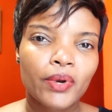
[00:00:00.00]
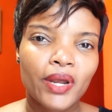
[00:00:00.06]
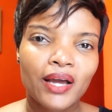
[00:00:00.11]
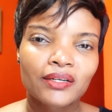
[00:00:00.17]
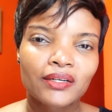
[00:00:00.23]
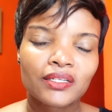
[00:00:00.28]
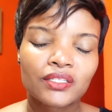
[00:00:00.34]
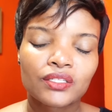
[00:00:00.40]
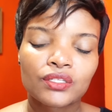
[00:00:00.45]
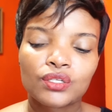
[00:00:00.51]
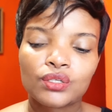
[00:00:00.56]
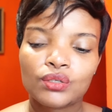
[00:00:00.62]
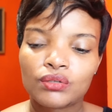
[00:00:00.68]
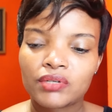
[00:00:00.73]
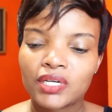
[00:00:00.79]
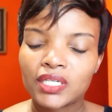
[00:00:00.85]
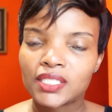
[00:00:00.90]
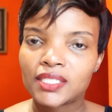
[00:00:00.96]
reactors'
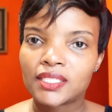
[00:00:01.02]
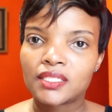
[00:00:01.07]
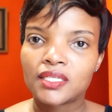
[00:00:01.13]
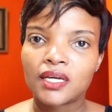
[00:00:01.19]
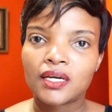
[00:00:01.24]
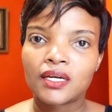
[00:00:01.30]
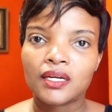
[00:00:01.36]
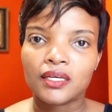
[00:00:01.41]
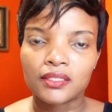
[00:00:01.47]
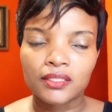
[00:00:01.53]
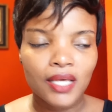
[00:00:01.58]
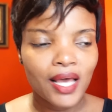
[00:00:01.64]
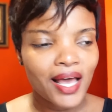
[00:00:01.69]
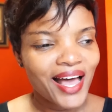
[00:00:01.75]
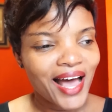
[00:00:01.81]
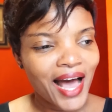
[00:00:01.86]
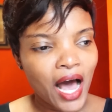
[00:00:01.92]
children sickness?